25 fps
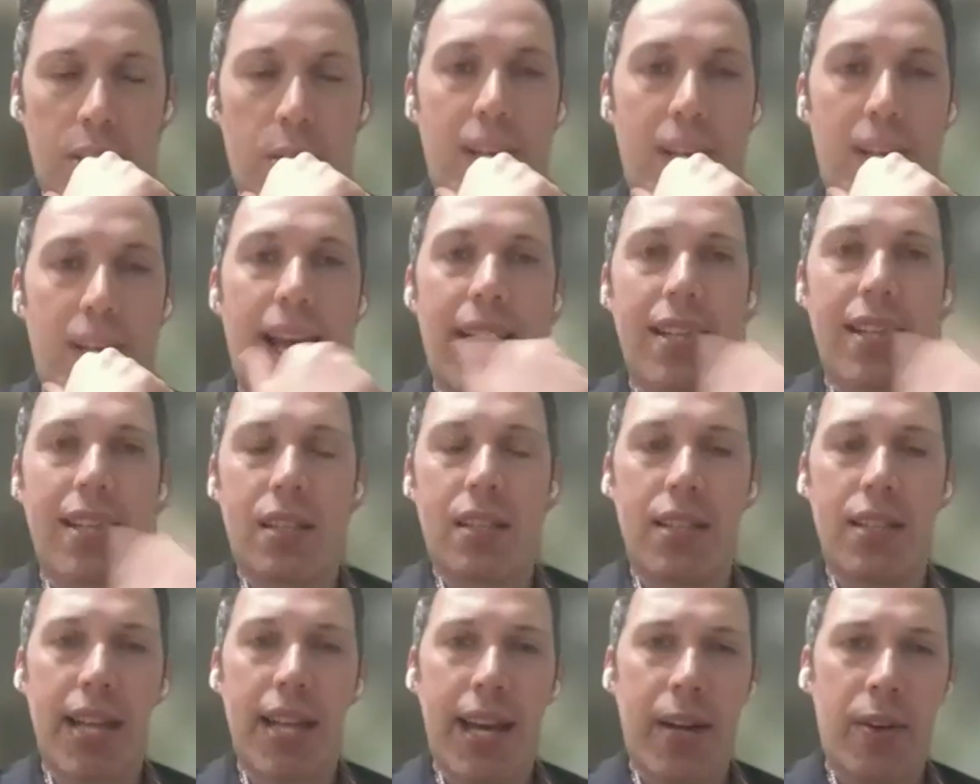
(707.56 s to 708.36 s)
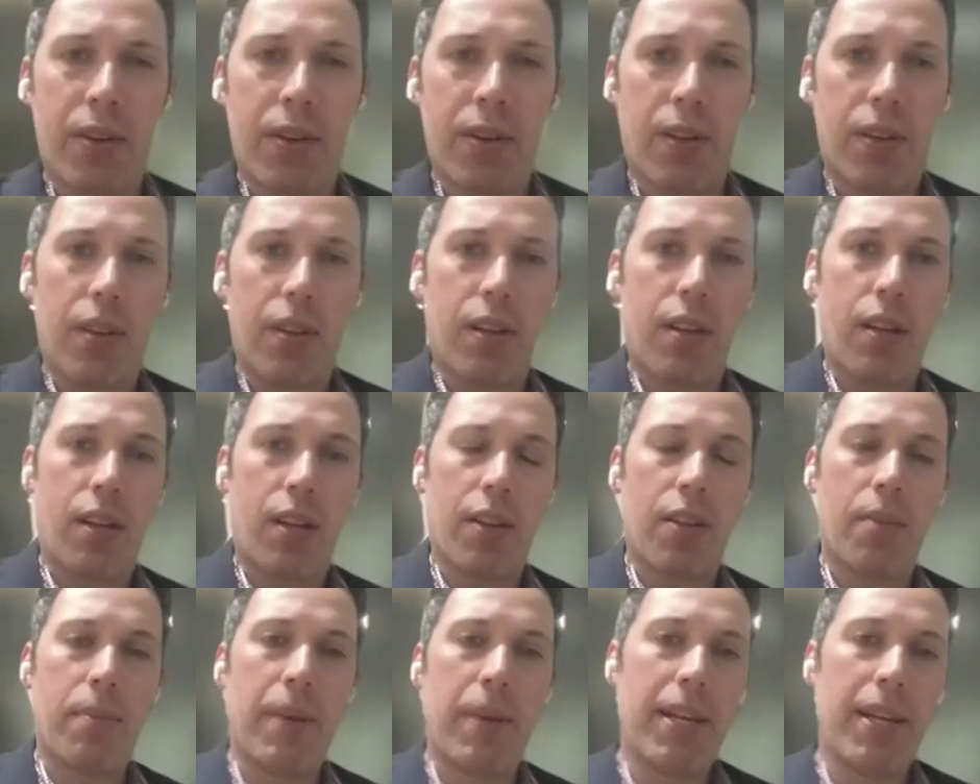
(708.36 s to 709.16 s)
So casting doubt on the
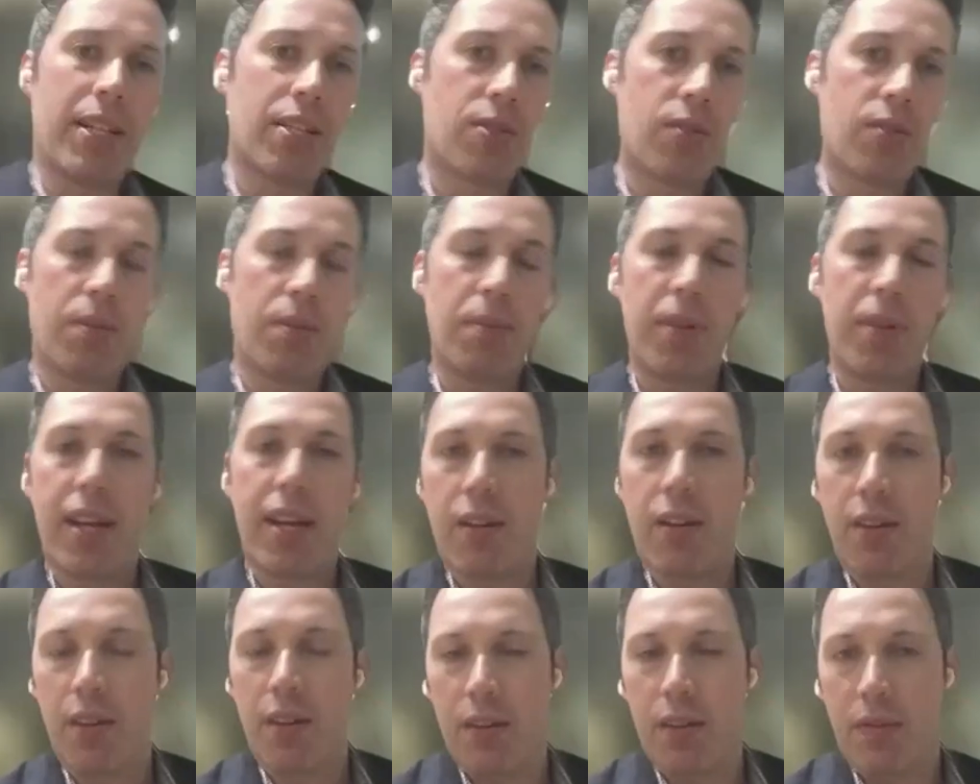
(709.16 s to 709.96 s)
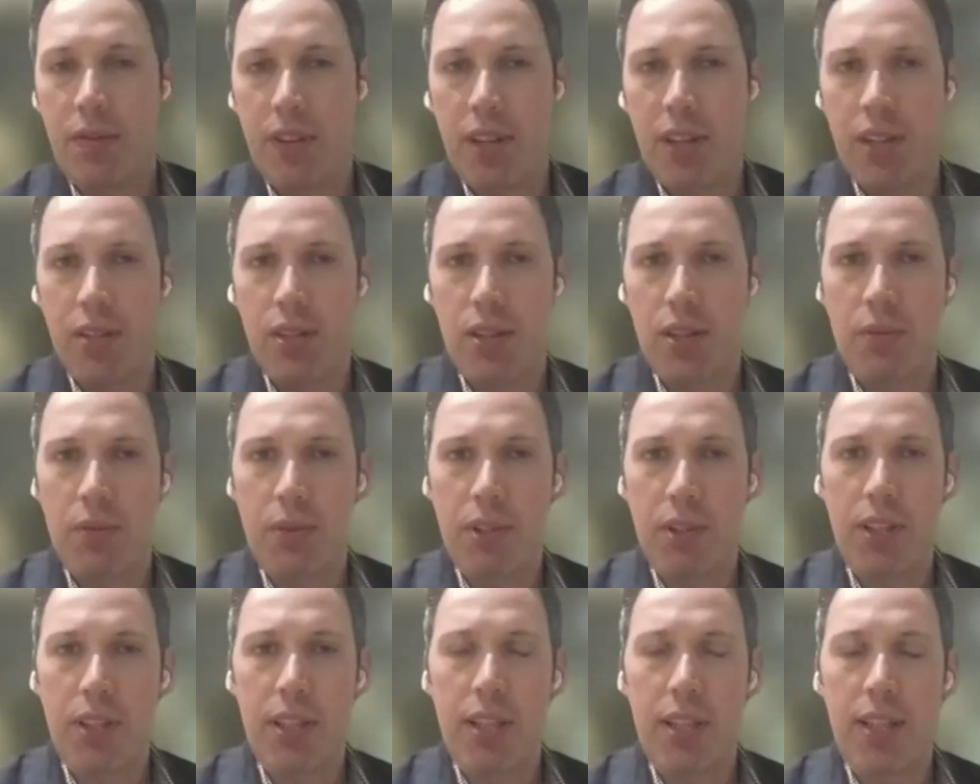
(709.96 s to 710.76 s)
on the mainstream narrative is a
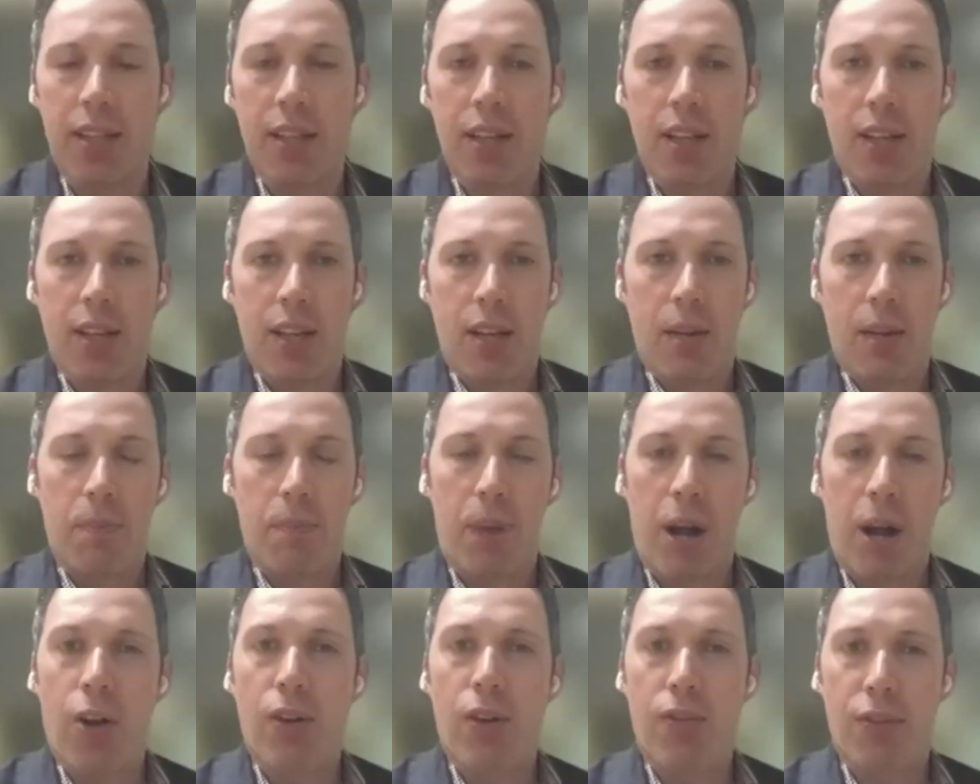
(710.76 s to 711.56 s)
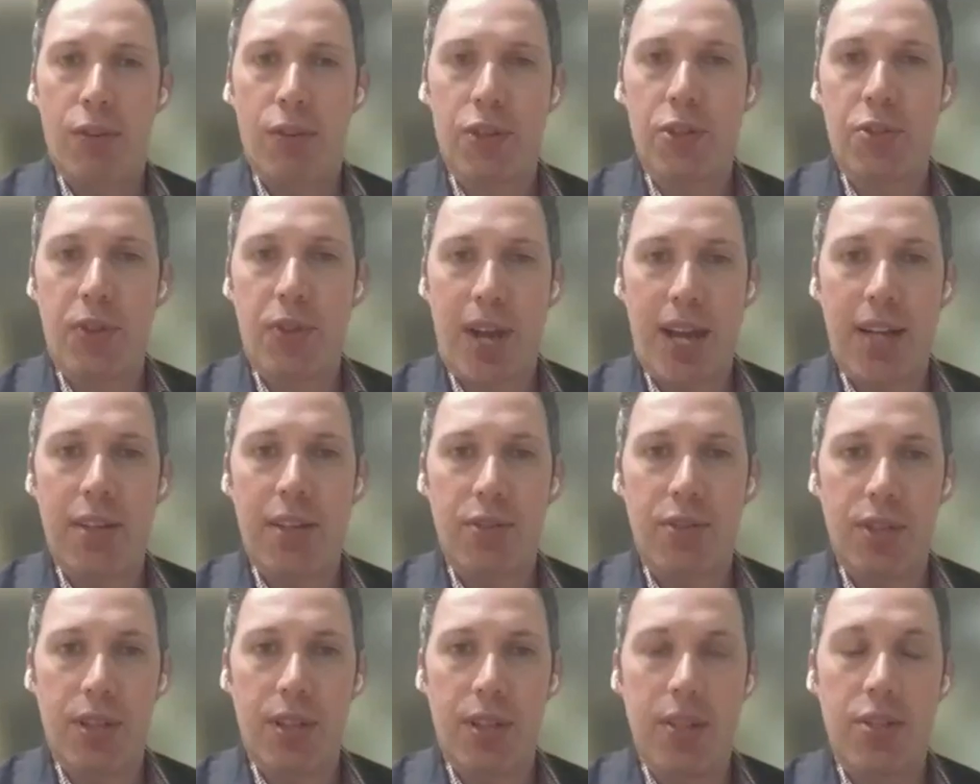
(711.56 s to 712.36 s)
really powerful
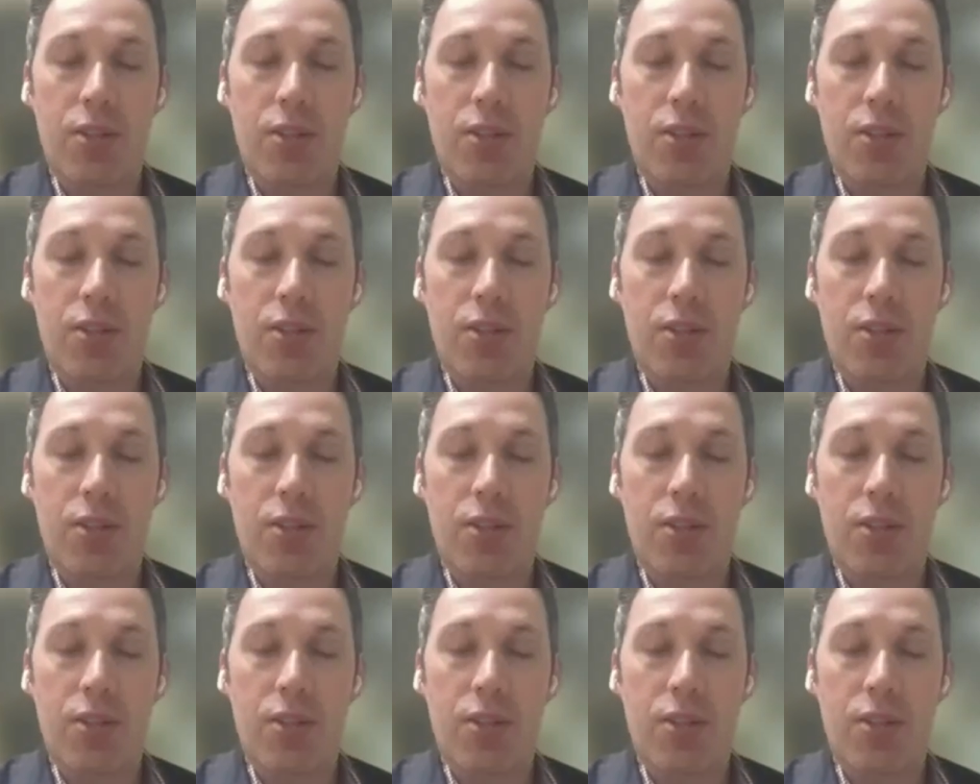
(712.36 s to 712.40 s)
strategy.